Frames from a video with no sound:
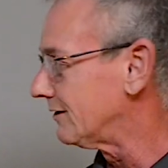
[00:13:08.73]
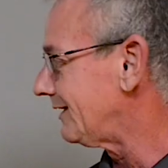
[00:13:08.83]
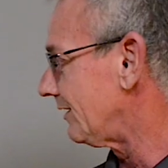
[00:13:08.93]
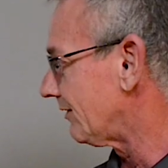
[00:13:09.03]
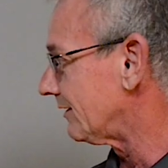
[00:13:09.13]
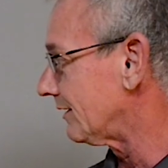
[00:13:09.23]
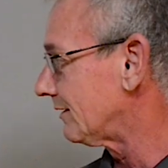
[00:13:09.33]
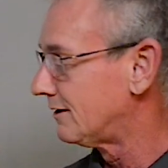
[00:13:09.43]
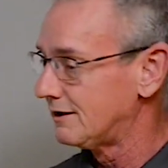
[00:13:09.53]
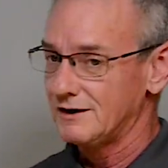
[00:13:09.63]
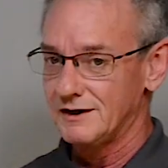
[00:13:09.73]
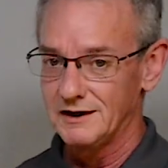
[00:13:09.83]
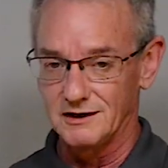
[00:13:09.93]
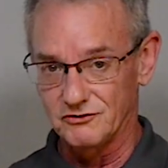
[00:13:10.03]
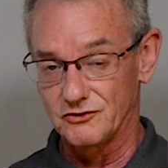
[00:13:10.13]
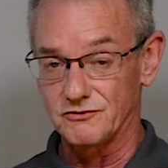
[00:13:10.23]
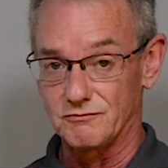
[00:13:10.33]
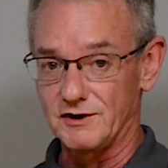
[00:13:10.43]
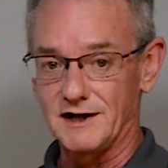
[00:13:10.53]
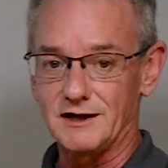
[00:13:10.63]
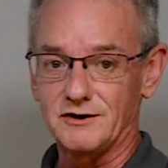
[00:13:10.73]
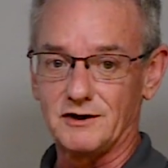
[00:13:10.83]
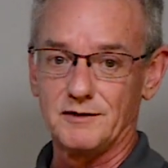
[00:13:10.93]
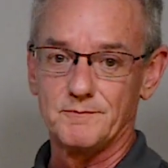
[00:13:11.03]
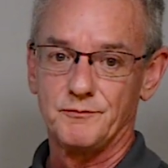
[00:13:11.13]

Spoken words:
anything. It's just reality.